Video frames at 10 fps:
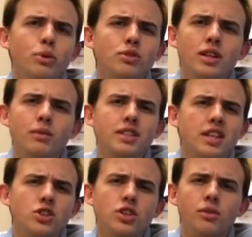boosting
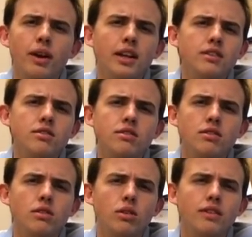retention
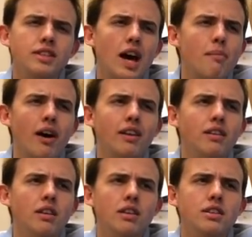rates or the time I
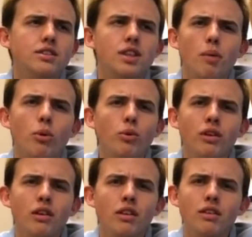
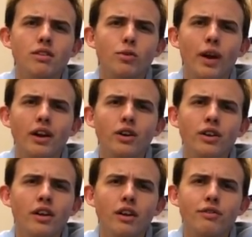doubled the
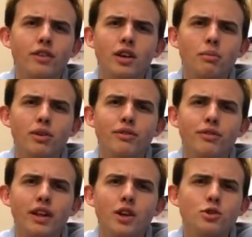record for the number
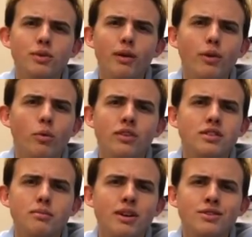of letters we wrote in one
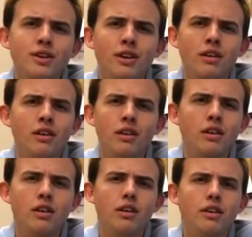semester.
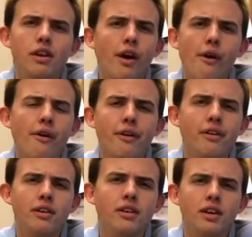No.
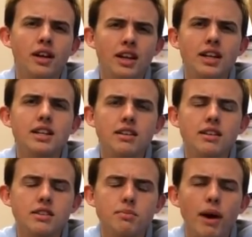
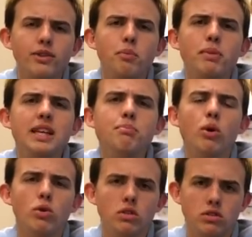It's about the
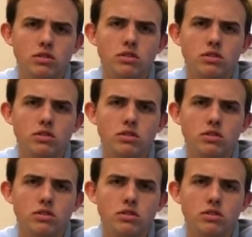people.